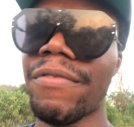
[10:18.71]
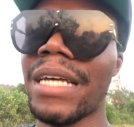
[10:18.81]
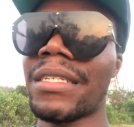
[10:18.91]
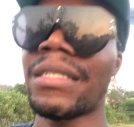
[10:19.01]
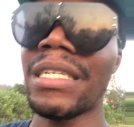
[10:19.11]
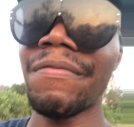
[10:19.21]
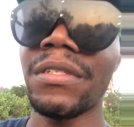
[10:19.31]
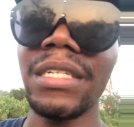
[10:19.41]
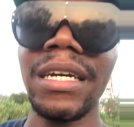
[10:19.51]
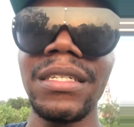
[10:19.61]
There's a
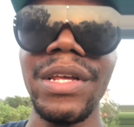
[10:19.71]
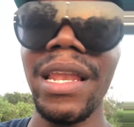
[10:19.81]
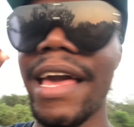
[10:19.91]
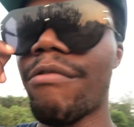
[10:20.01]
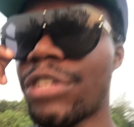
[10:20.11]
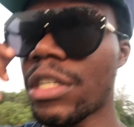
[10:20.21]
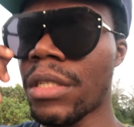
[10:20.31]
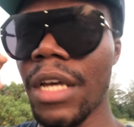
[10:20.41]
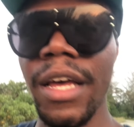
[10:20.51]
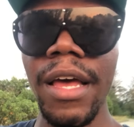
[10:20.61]
7-second delay, which is
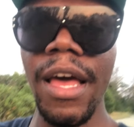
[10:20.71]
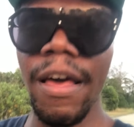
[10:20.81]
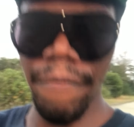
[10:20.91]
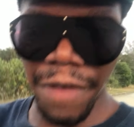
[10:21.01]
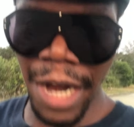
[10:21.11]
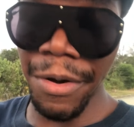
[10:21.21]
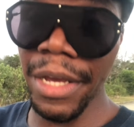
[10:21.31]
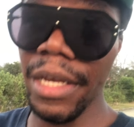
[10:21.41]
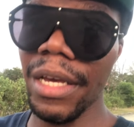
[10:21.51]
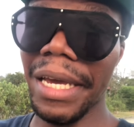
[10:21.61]

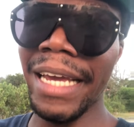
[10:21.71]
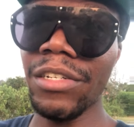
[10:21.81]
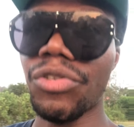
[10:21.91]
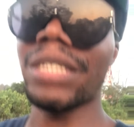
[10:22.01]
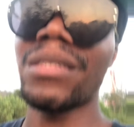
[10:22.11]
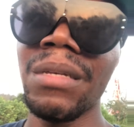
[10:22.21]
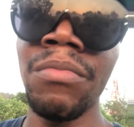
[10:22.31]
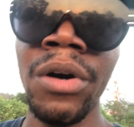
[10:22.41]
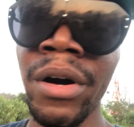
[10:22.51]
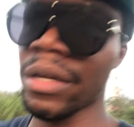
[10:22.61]
very interesting
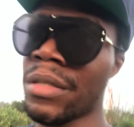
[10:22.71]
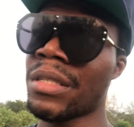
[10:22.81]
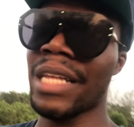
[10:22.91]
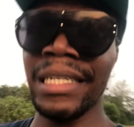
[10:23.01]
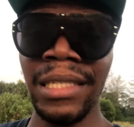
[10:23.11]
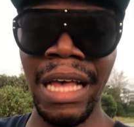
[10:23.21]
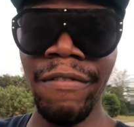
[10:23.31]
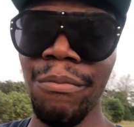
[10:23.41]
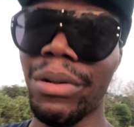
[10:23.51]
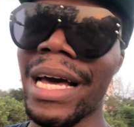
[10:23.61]
because there's
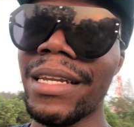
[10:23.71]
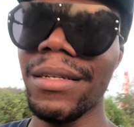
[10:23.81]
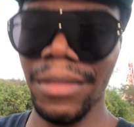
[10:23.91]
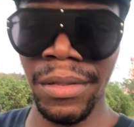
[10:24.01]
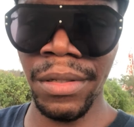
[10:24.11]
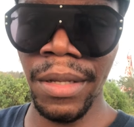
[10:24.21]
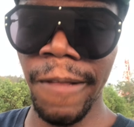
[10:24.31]
7 planets.